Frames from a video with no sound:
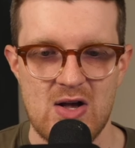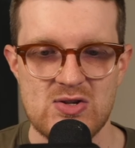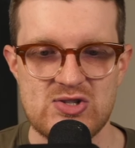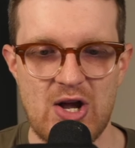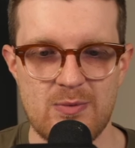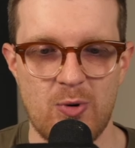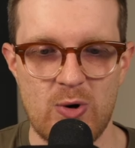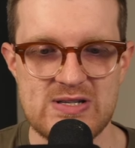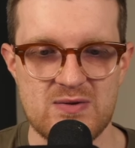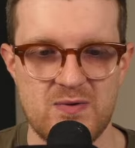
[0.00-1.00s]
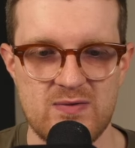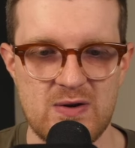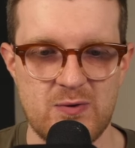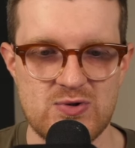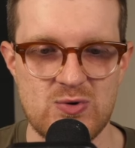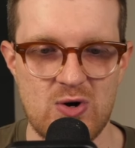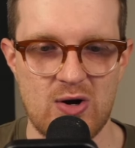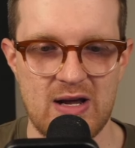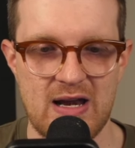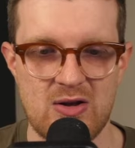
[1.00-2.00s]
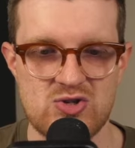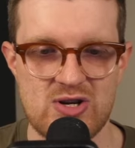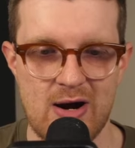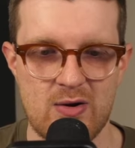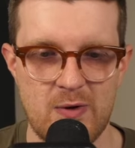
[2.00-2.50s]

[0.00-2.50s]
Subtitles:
Stun Poison, 50 for 2 Dark, and a generic.